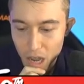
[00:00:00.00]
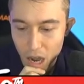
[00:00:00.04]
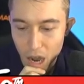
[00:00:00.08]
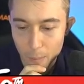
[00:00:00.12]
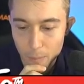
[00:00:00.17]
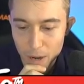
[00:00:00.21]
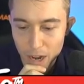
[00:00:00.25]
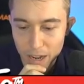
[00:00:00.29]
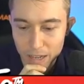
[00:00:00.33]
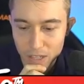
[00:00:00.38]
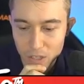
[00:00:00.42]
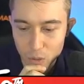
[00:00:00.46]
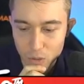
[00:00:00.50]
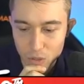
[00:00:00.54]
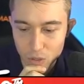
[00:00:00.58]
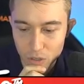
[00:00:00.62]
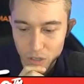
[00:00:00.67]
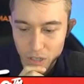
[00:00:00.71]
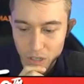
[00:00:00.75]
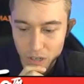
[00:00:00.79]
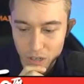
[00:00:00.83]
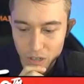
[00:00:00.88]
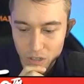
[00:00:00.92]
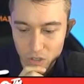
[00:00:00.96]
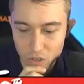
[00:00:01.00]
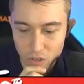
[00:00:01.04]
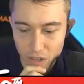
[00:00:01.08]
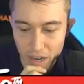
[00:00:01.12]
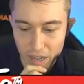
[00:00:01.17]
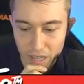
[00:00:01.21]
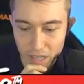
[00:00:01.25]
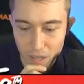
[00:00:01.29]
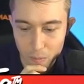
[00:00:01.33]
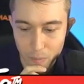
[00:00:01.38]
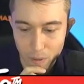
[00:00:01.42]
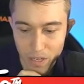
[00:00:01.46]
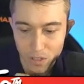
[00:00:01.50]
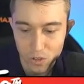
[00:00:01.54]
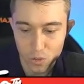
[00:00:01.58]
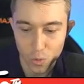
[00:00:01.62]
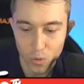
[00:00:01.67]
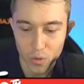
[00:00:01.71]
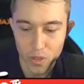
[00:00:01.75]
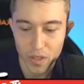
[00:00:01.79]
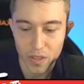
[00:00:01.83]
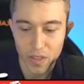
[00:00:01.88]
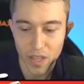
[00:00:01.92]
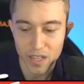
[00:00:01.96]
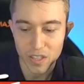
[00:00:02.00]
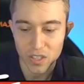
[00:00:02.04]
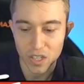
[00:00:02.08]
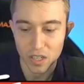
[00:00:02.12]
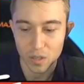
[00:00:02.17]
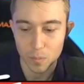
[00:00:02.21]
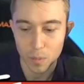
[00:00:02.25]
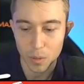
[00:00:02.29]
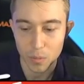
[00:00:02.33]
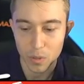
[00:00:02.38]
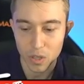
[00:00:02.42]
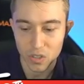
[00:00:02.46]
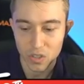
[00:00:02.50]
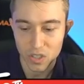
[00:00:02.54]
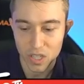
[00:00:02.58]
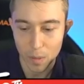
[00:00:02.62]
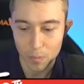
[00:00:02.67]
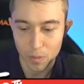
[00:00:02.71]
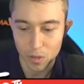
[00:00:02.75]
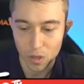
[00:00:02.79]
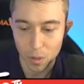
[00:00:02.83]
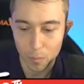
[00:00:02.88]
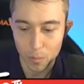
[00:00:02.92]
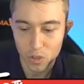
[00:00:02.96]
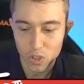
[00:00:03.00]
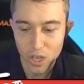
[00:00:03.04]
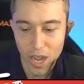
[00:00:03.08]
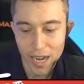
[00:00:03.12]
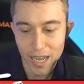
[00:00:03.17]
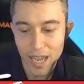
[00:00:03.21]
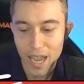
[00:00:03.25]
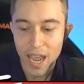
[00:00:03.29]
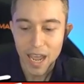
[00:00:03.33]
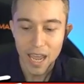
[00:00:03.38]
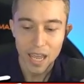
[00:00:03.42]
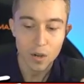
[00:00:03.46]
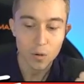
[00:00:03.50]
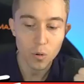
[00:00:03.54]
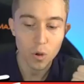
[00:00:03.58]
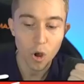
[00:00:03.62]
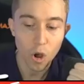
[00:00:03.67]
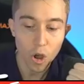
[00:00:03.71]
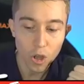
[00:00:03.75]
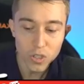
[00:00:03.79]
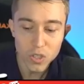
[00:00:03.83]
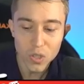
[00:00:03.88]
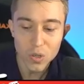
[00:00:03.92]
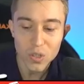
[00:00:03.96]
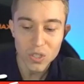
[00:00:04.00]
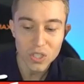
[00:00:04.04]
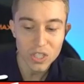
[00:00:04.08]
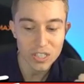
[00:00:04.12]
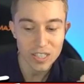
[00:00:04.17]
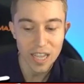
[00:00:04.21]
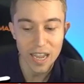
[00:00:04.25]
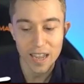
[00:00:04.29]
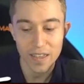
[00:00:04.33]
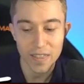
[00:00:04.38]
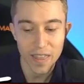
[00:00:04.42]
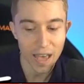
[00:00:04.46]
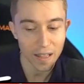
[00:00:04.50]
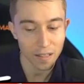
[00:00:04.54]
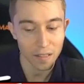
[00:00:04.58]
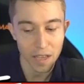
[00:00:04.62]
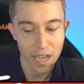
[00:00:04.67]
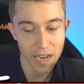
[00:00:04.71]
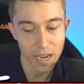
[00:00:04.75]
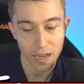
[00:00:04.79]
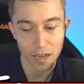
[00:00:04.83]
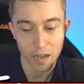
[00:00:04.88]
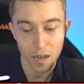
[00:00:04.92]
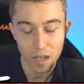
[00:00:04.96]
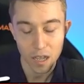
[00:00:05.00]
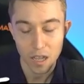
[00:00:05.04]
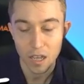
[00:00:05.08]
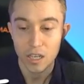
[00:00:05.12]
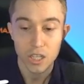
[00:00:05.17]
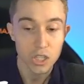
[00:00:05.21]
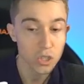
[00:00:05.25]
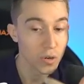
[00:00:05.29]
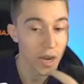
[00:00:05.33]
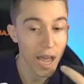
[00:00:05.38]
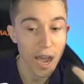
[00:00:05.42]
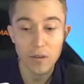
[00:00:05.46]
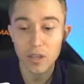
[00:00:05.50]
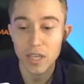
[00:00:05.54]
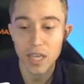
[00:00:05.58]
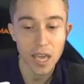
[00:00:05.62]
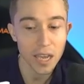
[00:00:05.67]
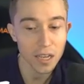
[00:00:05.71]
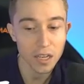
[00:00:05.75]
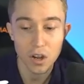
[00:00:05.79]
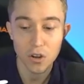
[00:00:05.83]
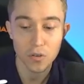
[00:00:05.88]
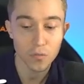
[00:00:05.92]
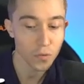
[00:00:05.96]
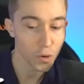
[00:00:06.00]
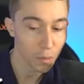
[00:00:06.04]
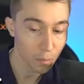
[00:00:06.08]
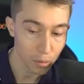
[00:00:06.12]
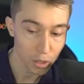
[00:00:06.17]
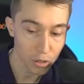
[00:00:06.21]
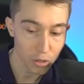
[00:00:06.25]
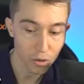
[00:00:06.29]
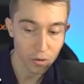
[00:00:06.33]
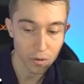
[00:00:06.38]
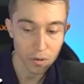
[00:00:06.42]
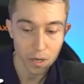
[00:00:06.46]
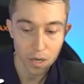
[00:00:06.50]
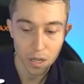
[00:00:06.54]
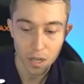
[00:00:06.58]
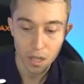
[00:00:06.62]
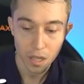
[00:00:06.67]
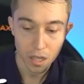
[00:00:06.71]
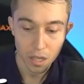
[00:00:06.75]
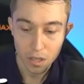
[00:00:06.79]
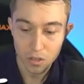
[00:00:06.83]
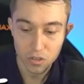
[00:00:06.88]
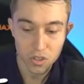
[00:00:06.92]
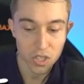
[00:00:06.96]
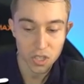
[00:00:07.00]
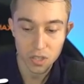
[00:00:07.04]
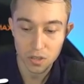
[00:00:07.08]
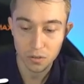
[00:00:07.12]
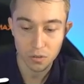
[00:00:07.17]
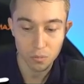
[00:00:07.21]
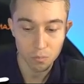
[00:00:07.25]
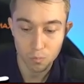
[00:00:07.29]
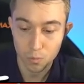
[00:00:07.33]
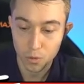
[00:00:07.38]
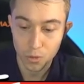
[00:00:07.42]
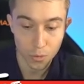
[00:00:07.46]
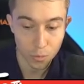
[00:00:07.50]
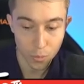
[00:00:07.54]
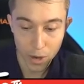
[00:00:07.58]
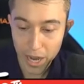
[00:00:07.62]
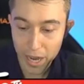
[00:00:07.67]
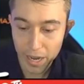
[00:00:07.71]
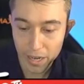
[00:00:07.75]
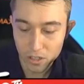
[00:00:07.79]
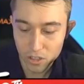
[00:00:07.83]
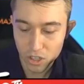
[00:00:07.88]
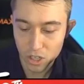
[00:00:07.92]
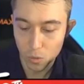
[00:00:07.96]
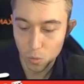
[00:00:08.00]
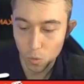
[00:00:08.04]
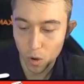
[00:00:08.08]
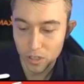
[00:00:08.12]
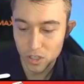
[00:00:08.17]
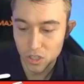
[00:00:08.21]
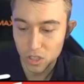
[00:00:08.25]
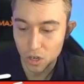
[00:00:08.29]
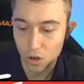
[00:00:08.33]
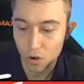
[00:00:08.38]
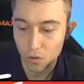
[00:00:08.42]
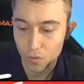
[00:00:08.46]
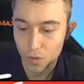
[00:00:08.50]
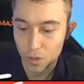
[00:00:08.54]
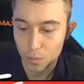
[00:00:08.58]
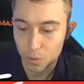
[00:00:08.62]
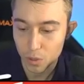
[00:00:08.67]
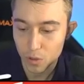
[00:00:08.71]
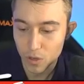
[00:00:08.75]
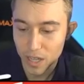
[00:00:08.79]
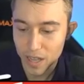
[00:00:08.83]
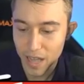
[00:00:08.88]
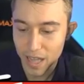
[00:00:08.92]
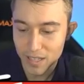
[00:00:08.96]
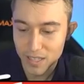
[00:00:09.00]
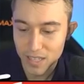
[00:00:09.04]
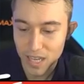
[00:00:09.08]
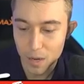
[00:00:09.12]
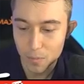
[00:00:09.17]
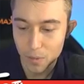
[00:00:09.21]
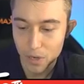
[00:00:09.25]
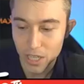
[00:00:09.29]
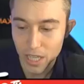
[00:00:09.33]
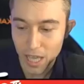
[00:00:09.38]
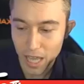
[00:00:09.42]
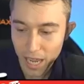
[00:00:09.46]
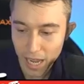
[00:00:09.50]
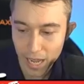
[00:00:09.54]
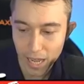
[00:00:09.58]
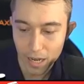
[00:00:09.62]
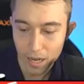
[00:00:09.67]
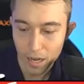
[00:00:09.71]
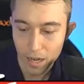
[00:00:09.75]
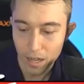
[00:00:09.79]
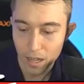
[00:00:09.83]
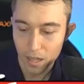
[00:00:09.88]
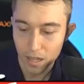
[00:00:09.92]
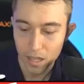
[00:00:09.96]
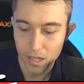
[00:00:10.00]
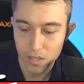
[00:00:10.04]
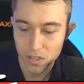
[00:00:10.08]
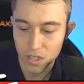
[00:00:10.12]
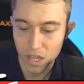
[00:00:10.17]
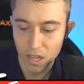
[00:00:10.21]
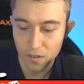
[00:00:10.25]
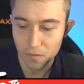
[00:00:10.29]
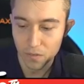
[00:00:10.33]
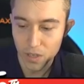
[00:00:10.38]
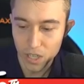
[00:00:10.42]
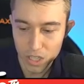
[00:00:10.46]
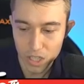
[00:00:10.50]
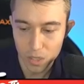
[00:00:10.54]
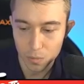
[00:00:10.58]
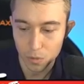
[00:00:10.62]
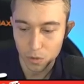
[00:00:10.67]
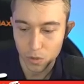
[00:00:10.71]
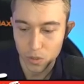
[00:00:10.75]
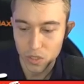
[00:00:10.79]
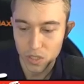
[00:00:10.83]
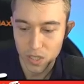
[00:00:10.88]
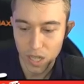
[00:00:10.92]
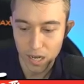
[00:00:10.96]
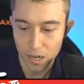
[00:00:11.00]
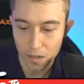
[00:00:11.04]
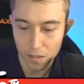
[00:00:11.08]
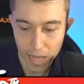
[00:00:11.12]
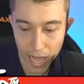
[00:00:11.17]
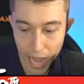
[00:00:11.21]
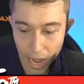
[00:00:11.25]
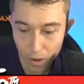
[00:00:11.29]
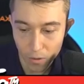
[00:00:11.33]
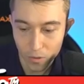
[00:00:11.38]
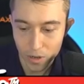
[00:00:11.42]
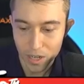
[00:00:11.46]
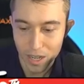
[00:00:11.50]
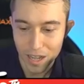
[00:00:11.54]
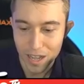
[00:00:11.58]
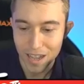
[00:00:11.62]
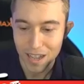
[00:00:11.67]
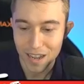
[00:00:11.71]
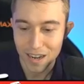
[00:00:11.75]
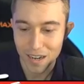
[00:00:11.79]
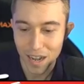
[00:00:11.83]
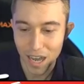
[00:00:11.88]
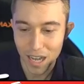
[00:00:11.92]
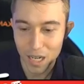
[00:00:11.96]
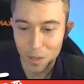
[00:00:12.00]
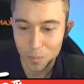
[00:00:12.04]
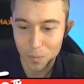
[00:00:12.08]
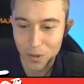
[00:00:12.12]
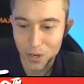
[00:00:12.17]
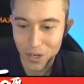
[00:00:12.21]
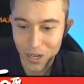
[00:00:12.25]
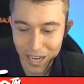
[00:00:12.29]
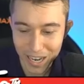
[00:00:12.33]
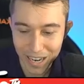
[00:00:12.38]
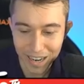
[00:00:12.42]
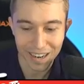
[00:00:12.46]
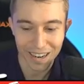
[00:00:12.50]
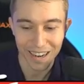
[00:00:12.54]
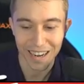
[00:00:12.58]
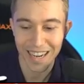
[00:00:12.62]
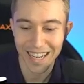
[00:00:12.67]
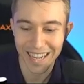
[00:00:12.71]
I'm going to Ice Wizard here so that I can make sure that that's going to be able to stop the Lumberjack. And it will also stay in that lane. So now he can't go in for a balloon. You see the, the rage, he wants to go in for the balloon on that side, but he can't. It's not feasible. It's not allowed. Not up in here.